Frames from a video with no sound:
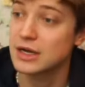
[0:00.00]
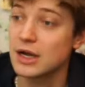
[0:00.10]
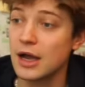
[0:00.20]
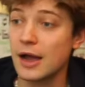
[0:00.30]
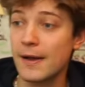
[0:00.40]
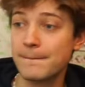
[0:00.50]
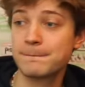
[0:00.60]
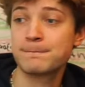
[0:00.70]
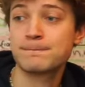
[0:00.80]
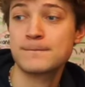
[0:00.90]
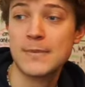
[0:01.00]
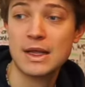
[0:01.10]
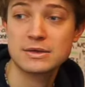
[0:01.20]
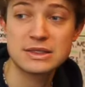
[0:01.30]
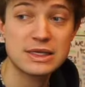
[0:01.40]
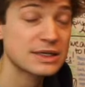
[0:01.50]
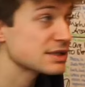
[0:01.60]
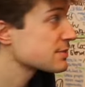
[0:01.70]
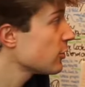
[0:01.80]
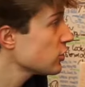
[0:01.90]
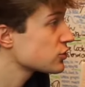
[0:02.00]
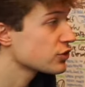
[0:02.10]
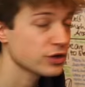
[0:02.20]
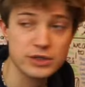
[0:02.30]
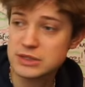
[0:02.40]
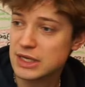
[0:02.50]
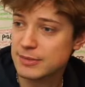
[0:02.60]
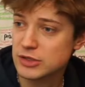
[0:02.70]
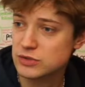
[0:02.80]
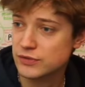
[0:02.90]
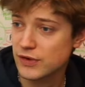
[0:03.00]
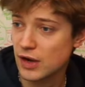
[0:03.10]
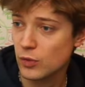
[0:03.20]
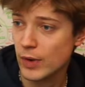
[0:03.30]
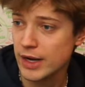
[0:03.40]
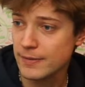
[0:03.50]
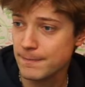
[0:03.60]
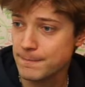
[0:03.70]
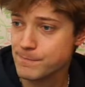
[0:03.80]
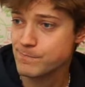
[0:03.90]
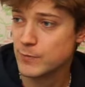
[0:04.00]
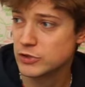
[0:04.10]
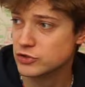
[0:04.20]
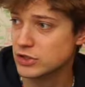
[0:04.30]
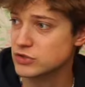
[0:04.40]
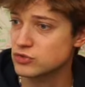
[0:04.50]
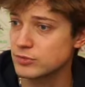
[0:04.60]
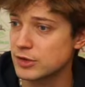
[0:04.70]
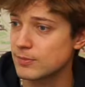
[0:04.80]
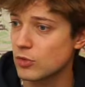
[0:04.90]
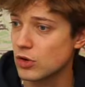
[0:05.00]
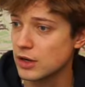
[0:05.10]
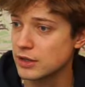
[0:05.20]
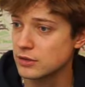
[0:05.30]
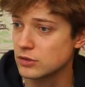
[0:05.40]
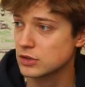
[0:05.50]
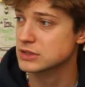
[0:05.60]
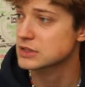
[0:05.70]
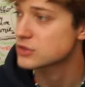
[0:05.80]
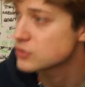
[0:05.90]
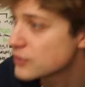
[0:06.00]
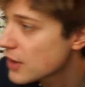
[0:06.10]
did like small drawings. Am I too far away? Should I zoom in more, or is it too far